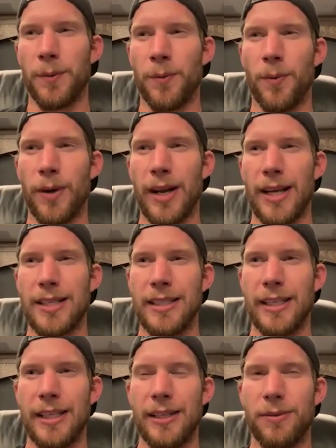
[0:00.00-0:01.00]
what I
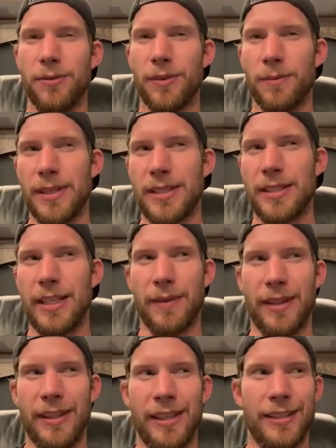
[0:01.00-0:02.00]
see from this team,
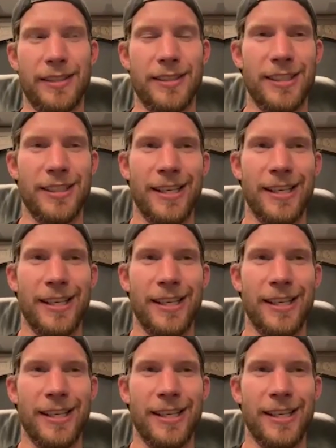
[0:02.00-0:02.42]
I think is